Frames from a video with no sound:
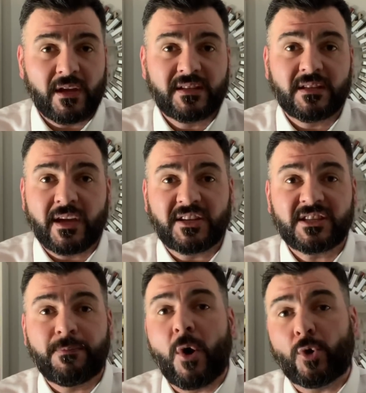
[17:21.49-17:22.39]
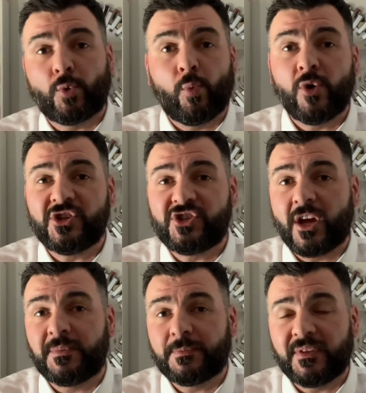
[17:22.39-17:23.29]
It's like smoked wood
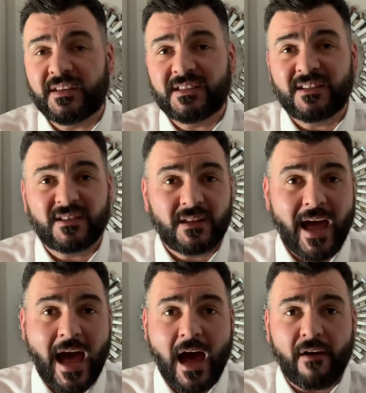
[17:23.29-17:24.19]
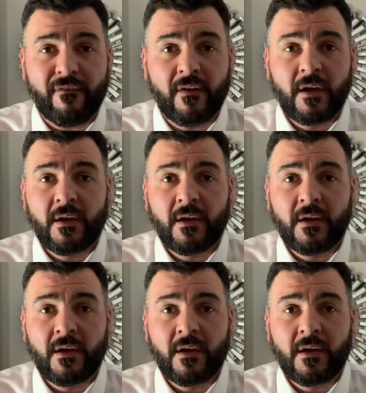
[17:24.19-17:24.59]
chips, but this doesn't have